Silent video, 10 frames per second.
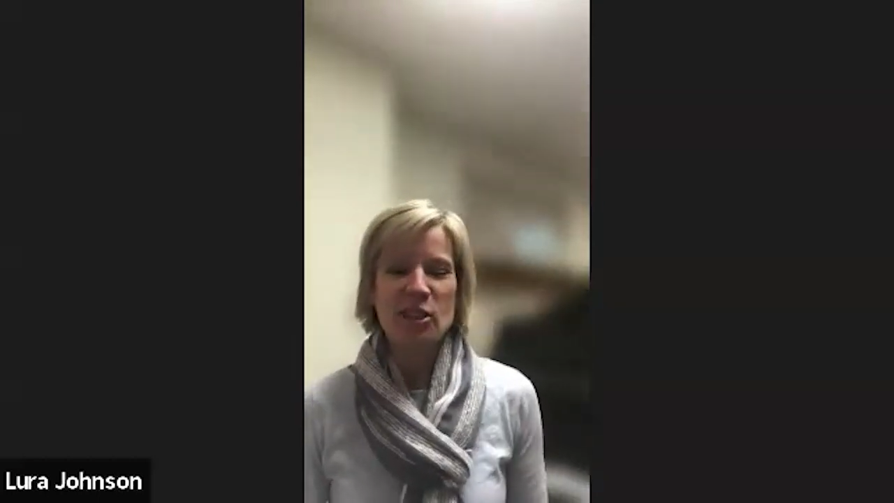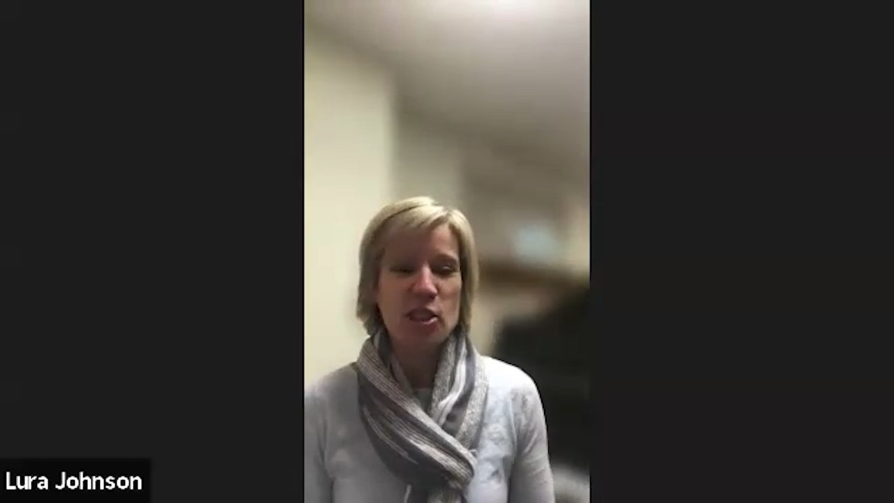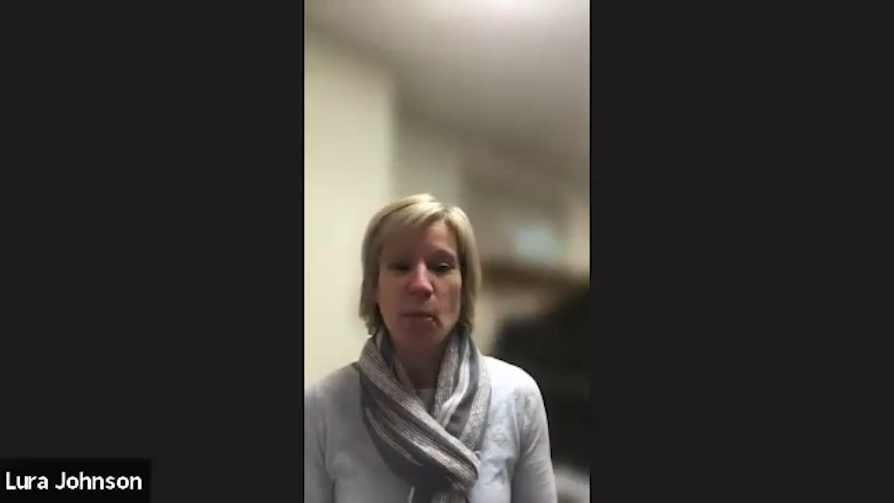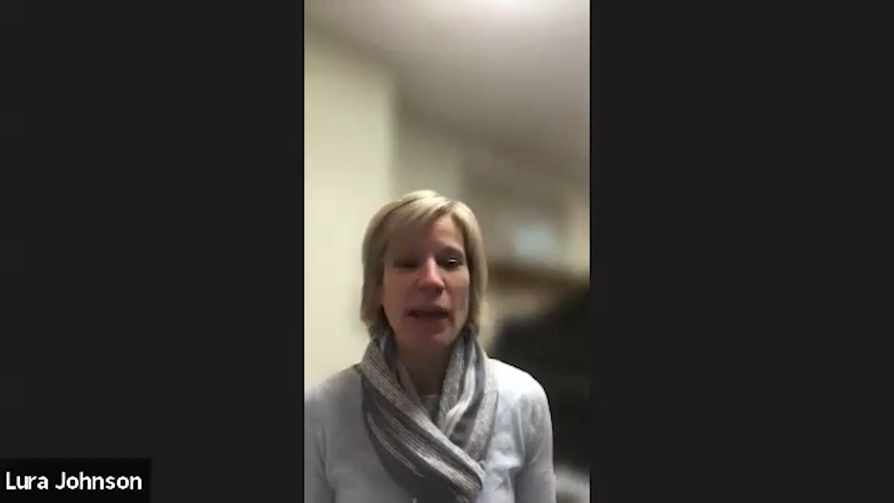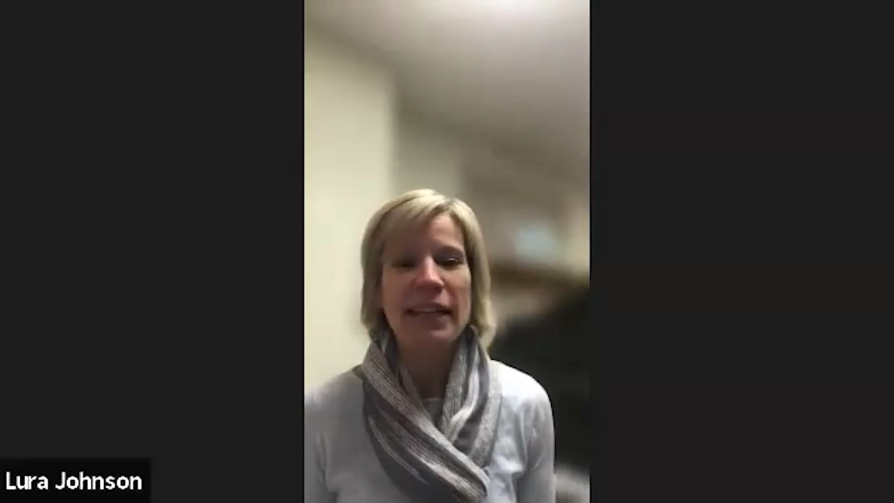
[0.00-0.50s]

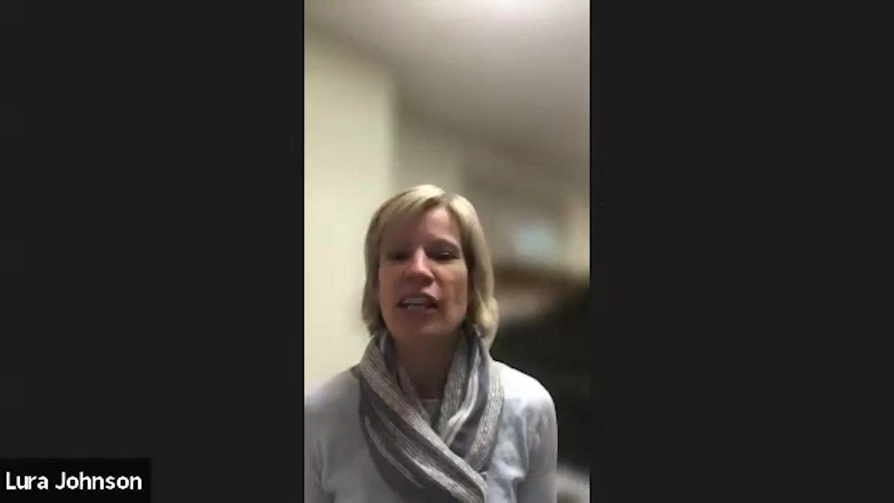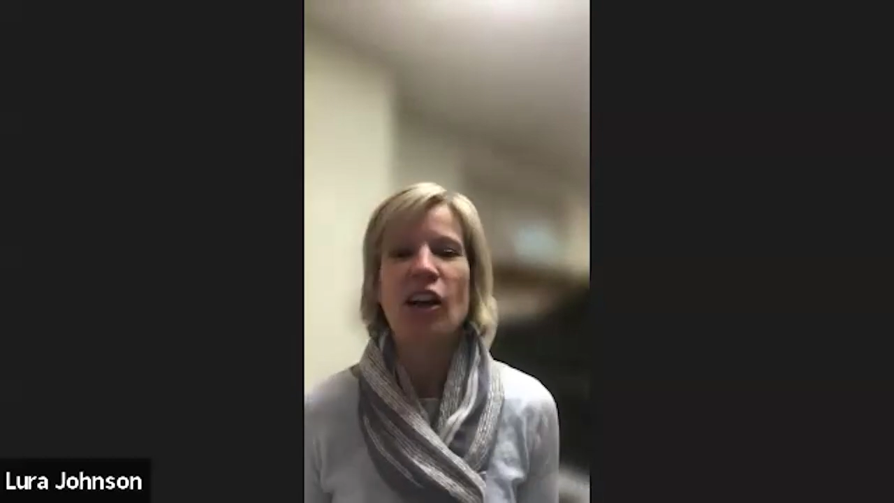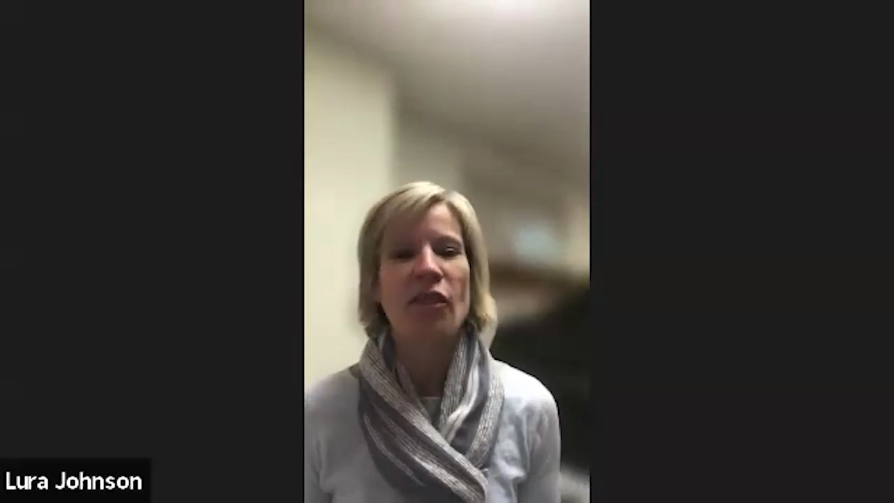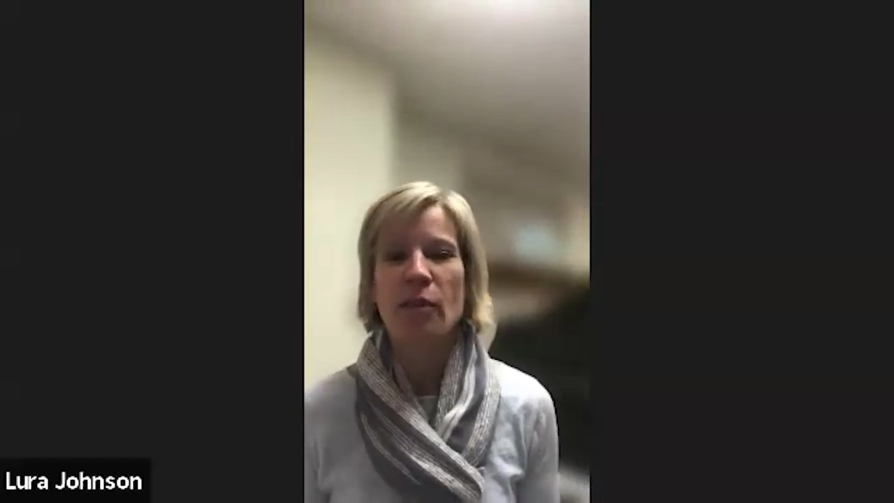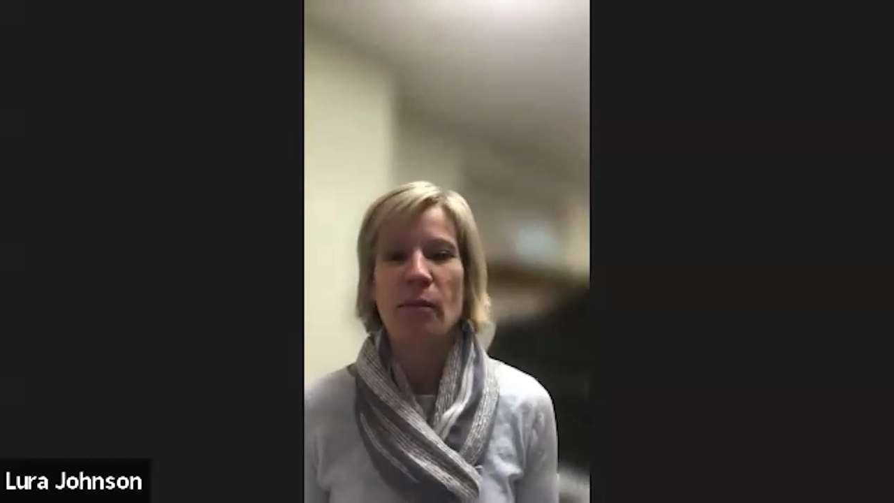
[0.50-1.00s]
just depending
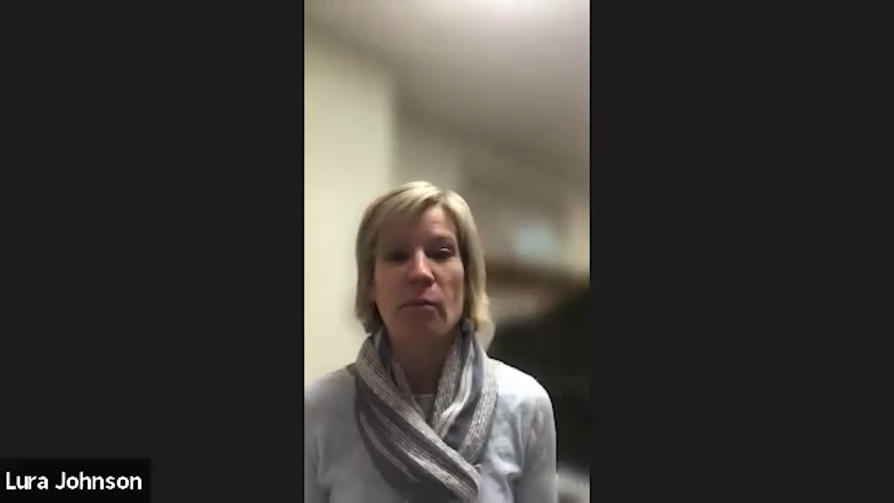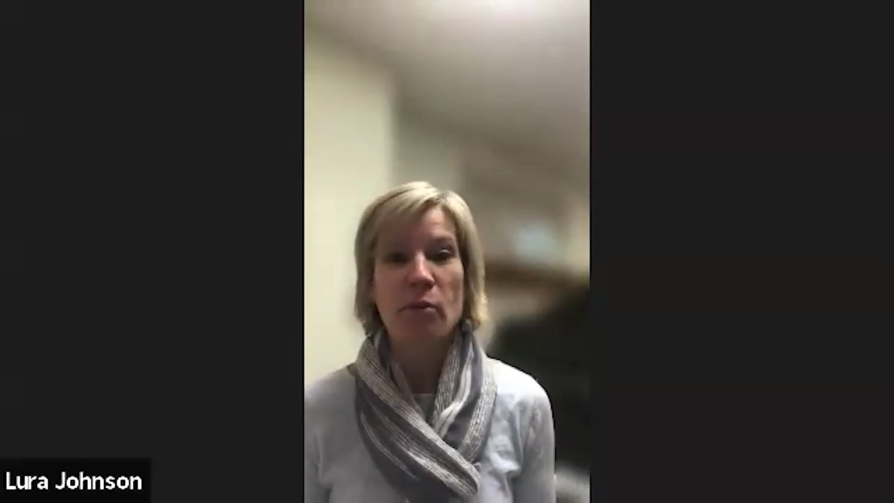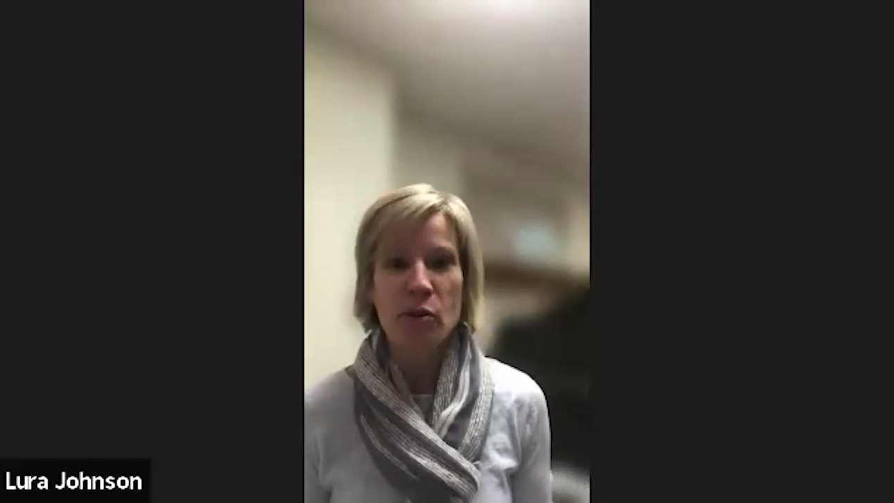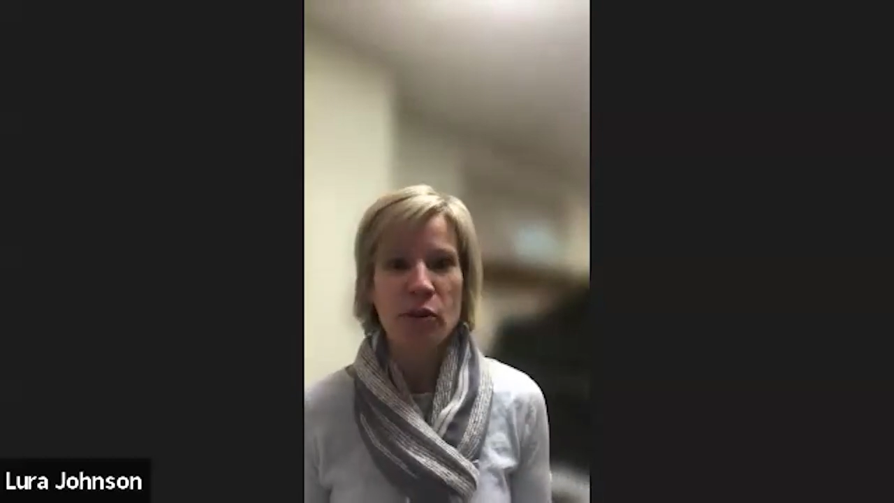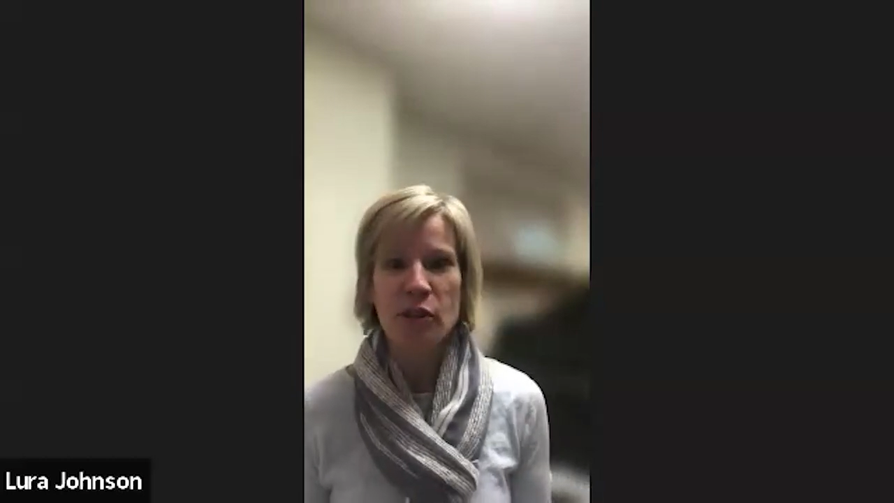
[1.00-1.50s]
on the
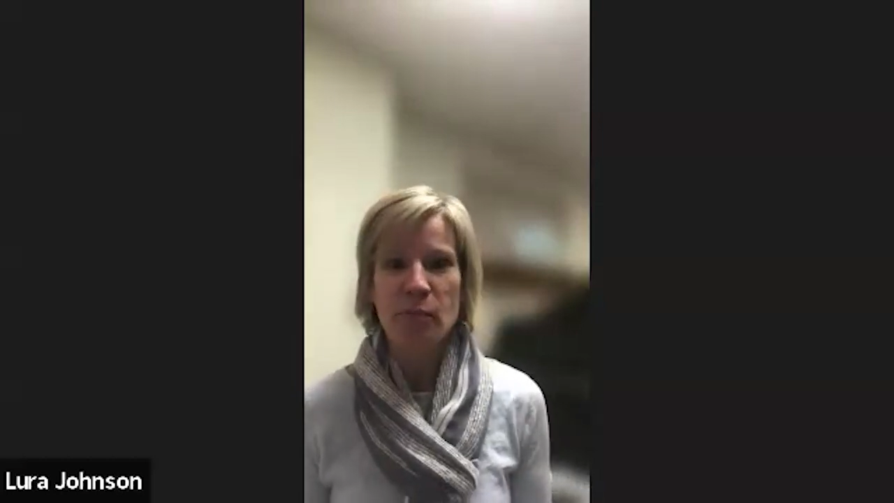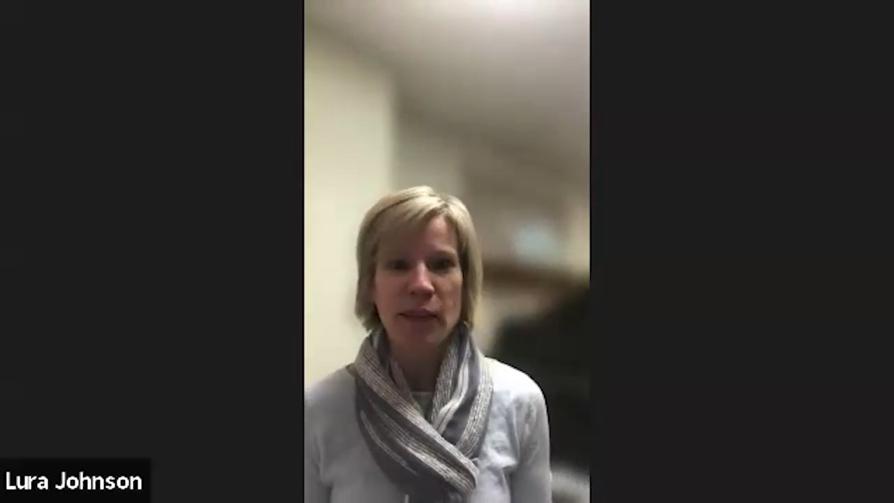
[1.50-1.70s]
mood,